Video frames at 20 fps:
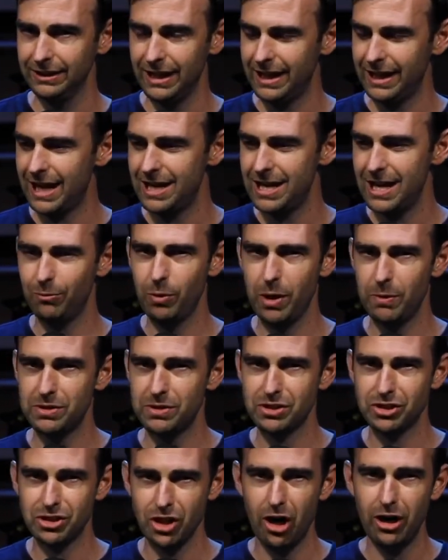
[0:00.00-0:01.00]
Like we
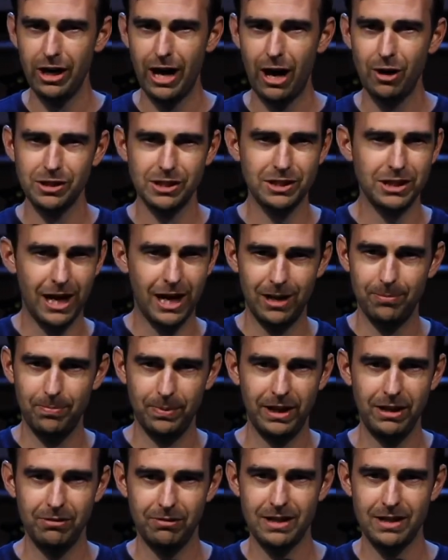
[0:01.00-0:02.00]
would start out just kind of
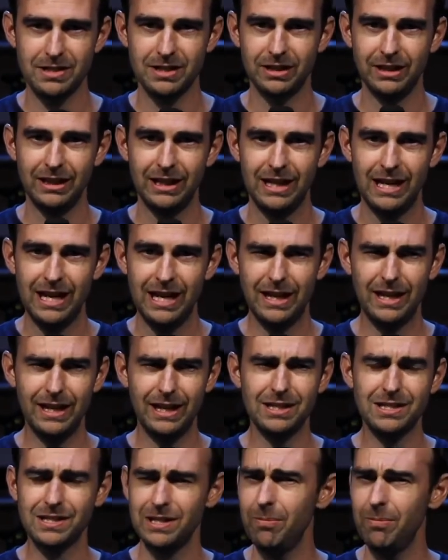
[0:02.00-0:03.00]
play wrestling. And
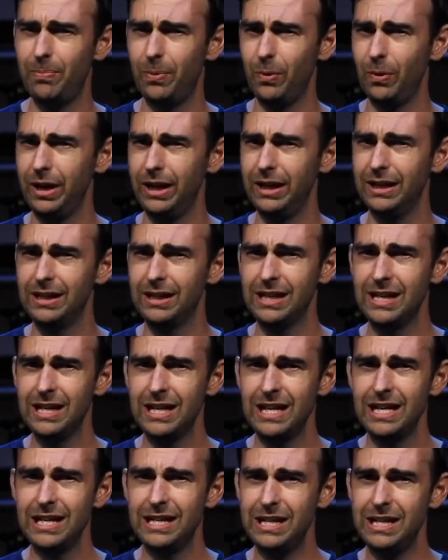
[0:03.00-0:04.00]
then at some point,
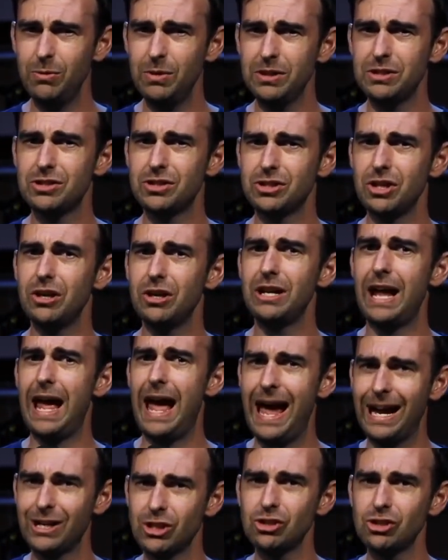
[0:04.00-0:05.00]
he would start
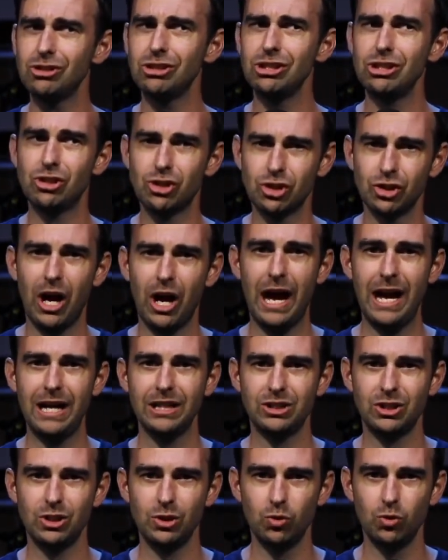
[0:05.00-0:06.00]
actually
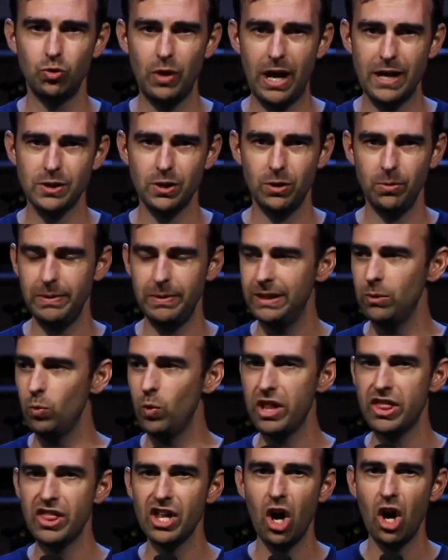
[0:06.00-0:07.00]
trying to wrestle me
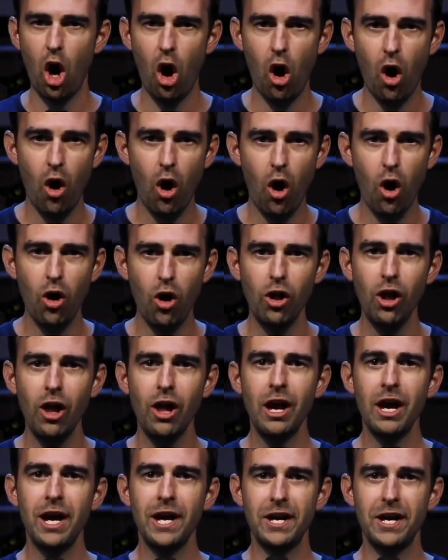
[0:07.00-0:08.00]
with
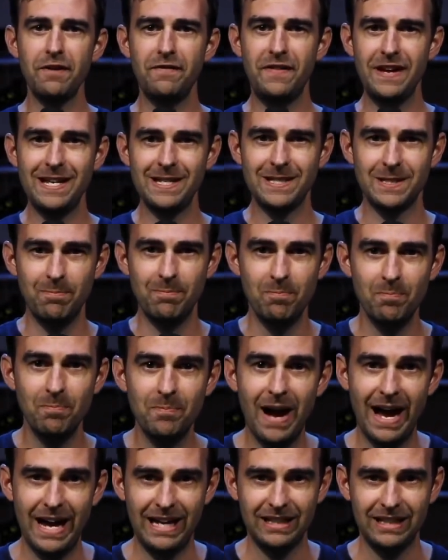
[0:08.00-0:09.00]
all of his
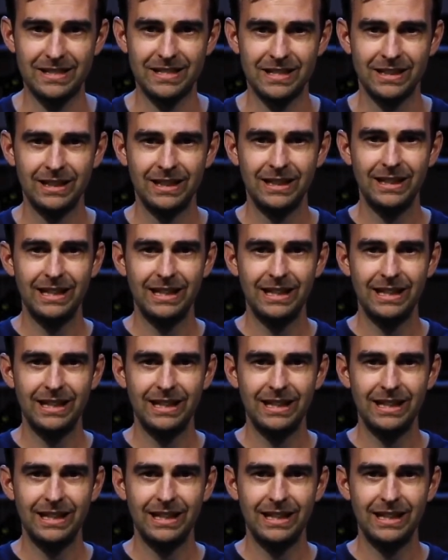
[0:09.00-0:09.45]
might.